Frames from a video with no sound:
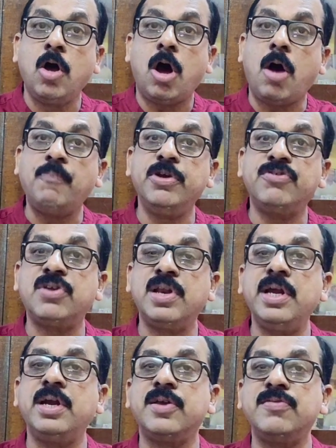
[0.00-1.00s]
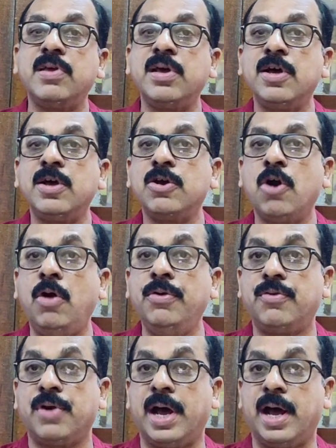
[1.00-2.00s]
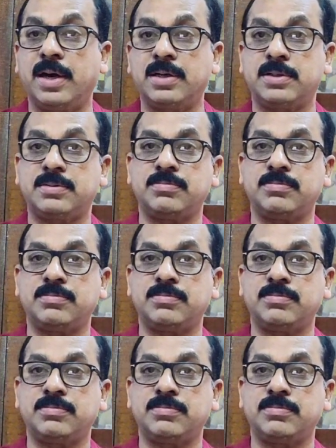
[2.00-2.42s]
Obviously, it is a contract.